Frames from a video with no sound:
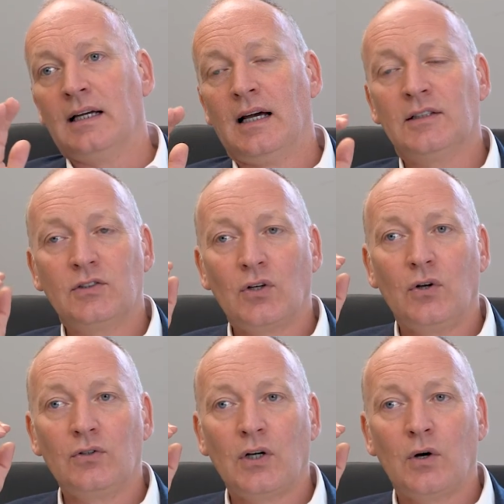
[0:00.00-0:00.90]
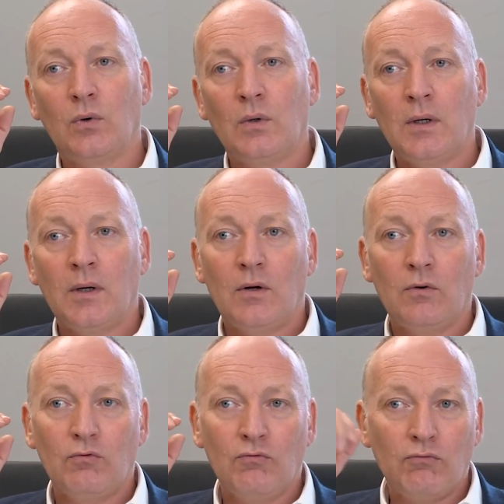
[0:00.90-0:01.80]
as the condyle
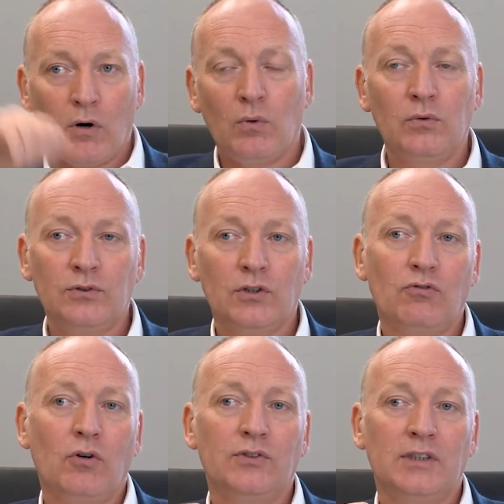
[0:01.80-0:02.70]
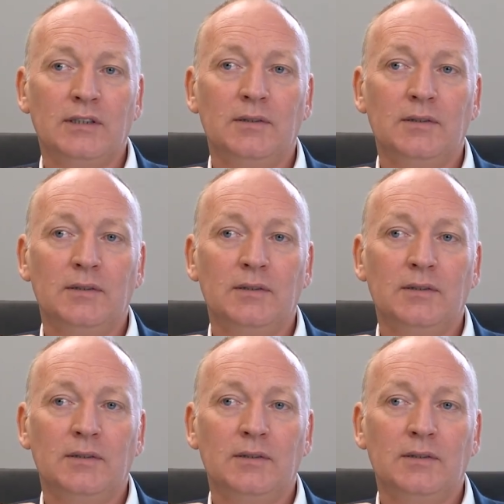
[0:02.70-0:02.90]
rolls across it.